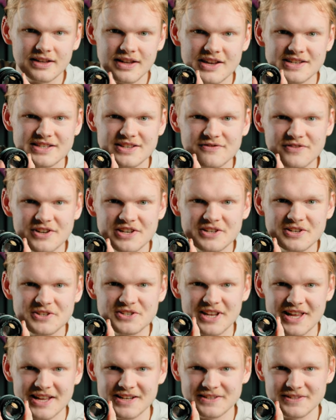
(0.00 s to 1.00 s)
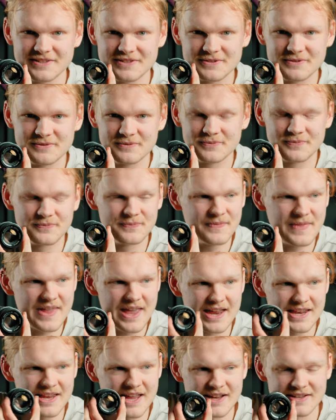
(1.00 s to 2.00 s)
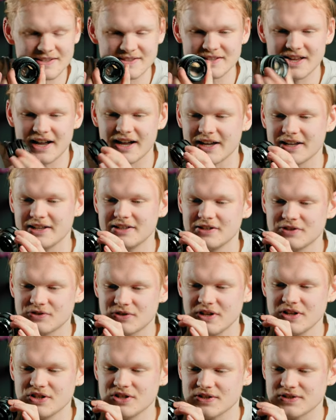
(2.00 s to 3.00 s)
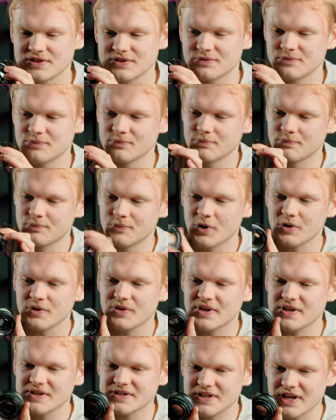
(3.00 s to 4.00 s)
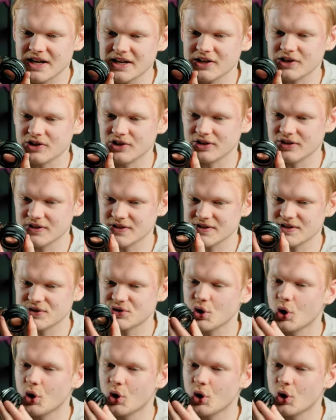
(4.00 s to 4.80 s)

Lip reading: It's a vintage lens. And yes, I literally just put this in here because it's